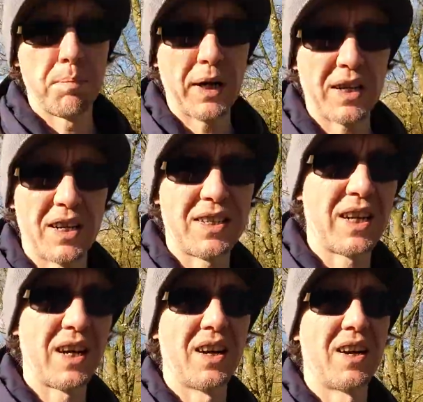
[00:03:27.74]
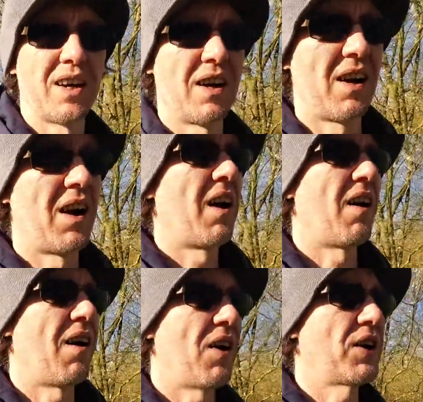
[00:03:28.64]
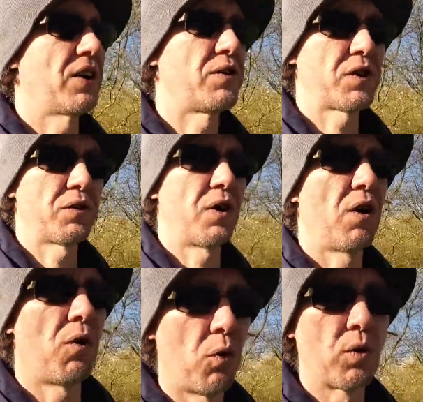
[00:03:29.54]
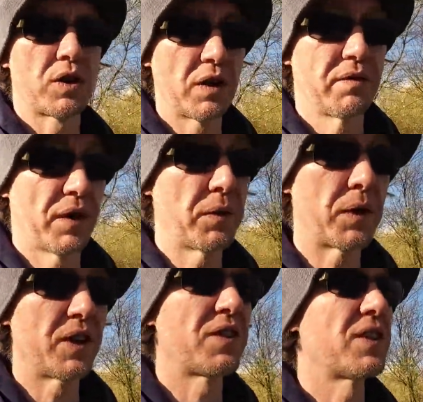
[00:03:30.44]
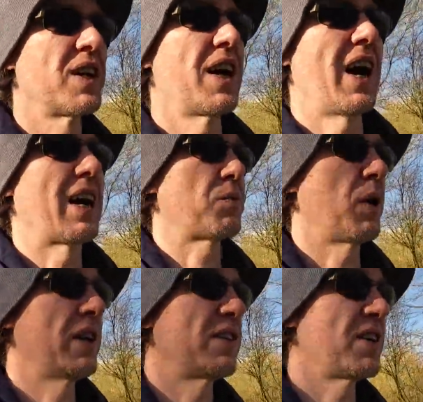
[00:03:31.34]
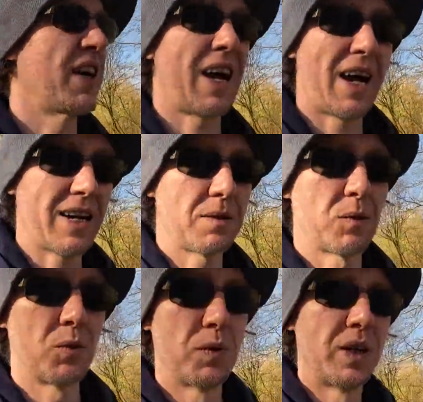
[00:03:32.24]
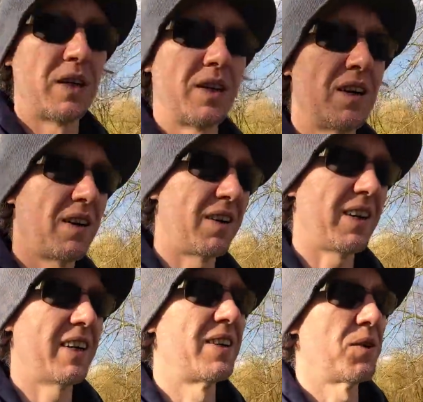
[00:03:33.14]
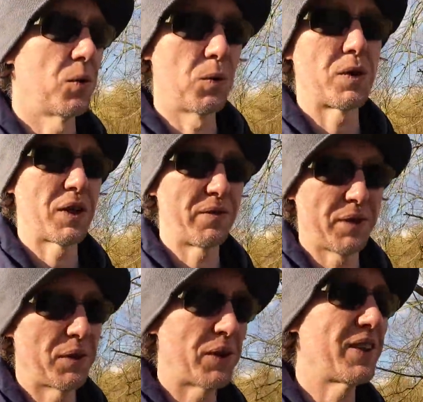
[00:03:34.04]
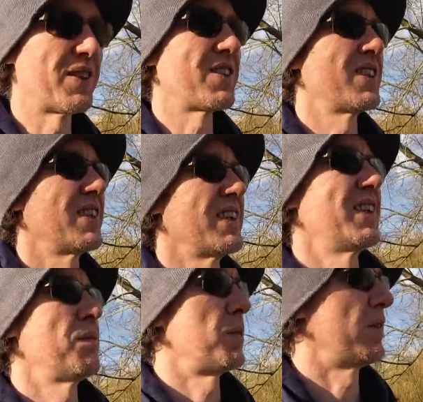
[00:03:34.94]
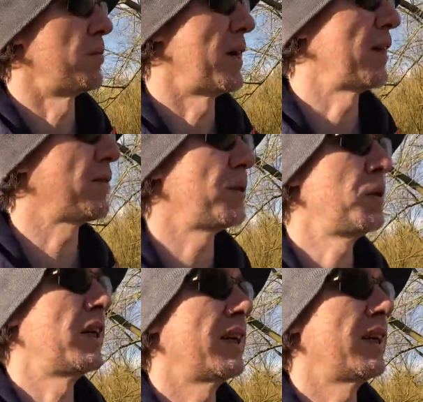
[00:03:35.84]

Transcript: Bird eye autofocus, as well as animal eye autofocus. Bit of a mouthful.